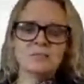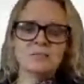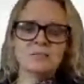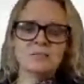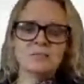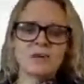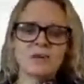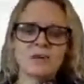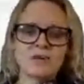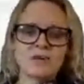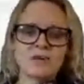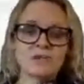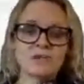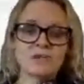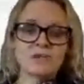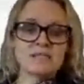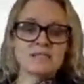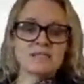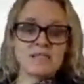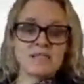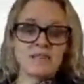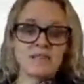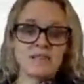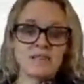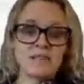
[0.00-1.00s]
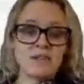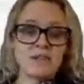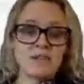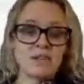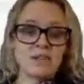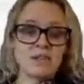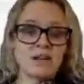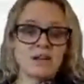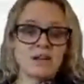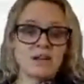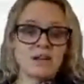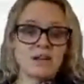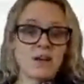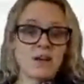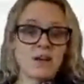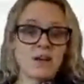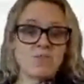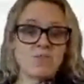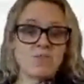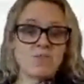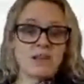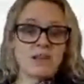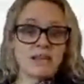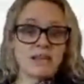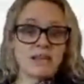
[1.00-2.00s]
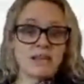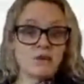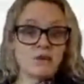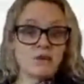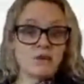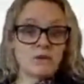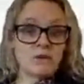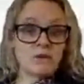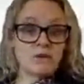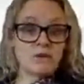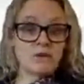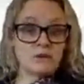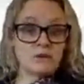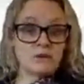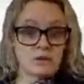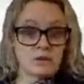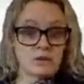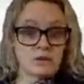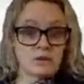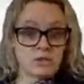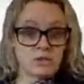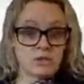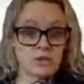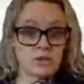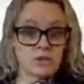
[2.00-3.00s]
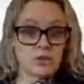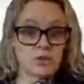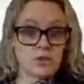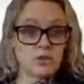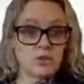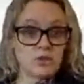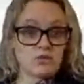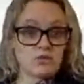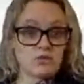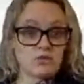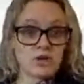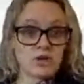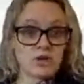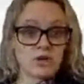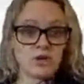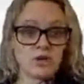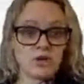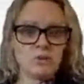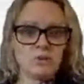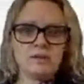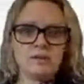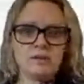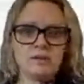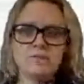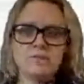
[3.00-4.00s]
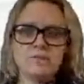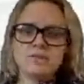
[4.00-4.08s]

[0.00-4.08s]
but you'll still have a, a, a really good social group,